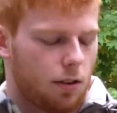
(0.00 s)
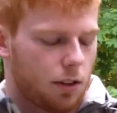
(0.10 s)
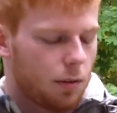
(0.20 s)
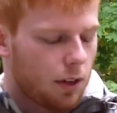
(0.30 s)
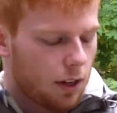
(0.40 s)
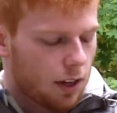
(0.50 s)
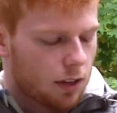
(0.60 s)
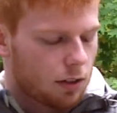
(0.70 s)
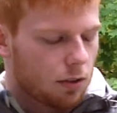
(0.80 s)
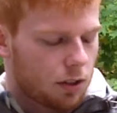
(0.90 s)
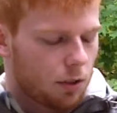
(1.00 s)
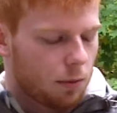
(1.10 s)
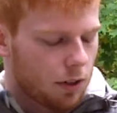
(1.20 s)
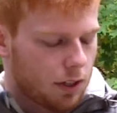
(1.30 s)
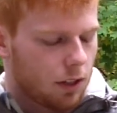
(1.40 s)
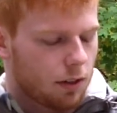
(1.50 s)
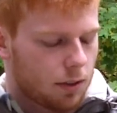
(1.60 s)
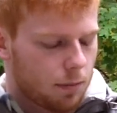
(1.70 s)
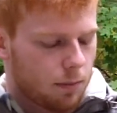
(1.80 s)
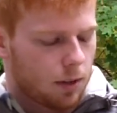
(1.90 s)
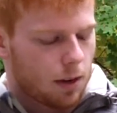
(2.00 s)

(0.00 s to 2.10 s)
or as close to the real steel as